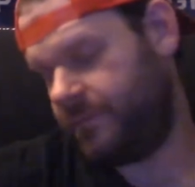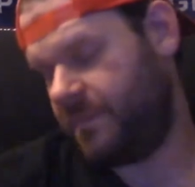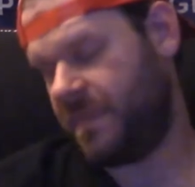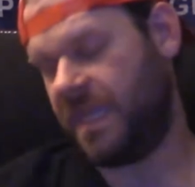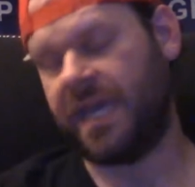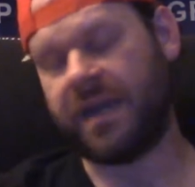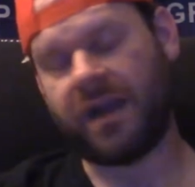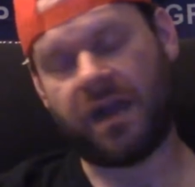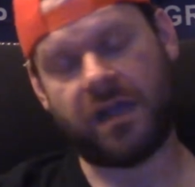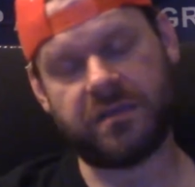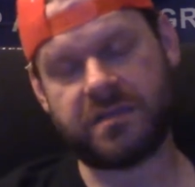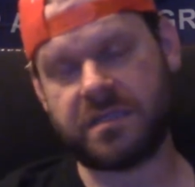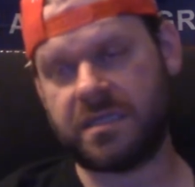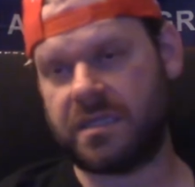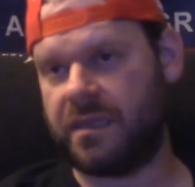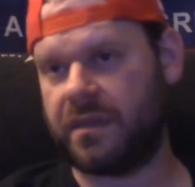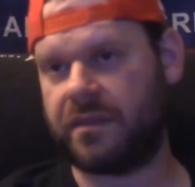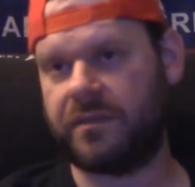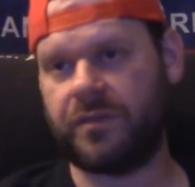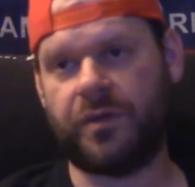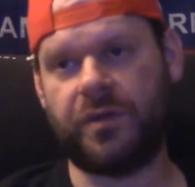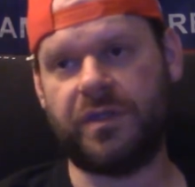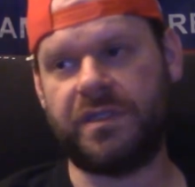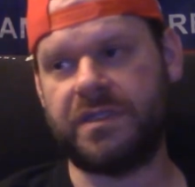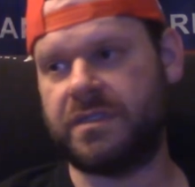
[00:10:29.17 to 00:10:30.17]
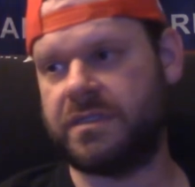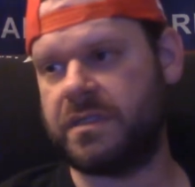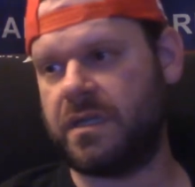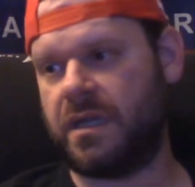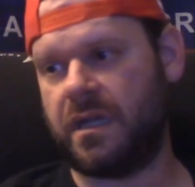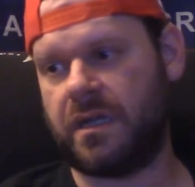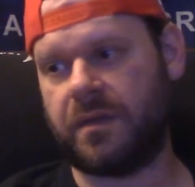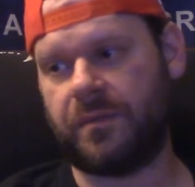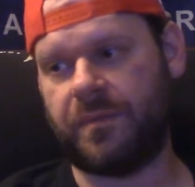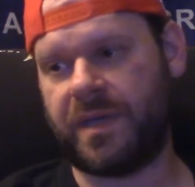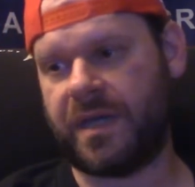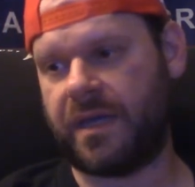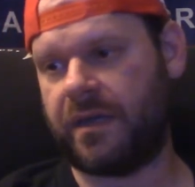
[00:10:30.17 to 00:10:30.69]
And I'll sit through it and
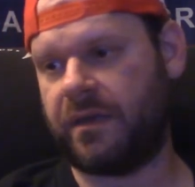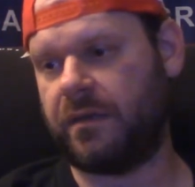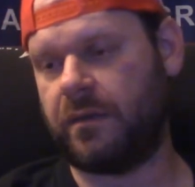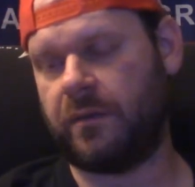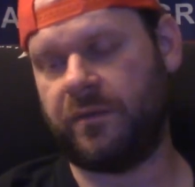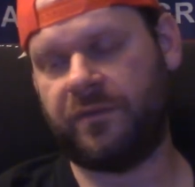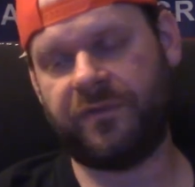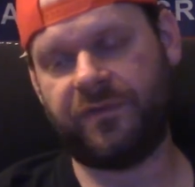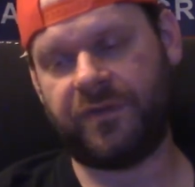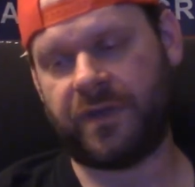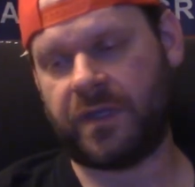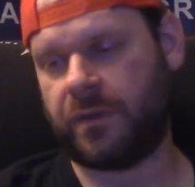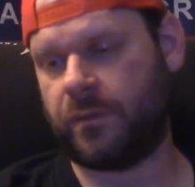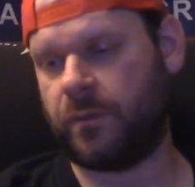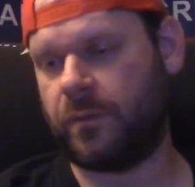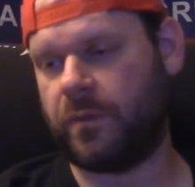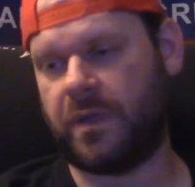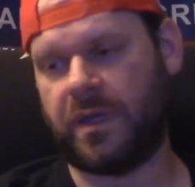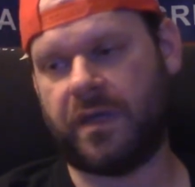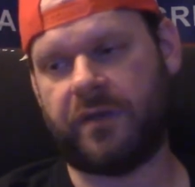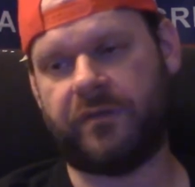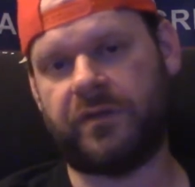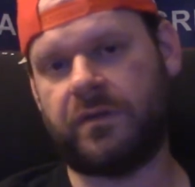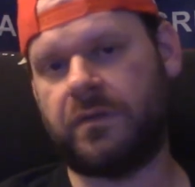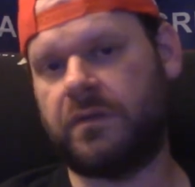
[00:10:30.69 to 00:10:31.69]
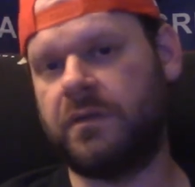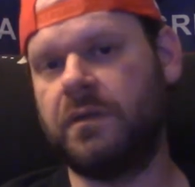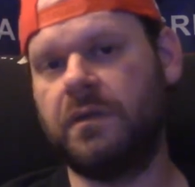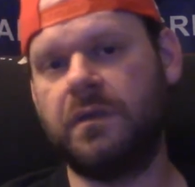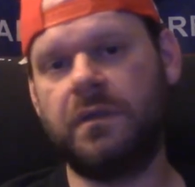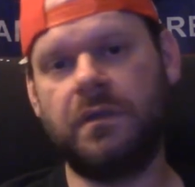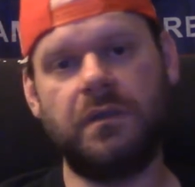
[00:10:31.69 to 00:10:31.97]
talk about it and fucking whatever.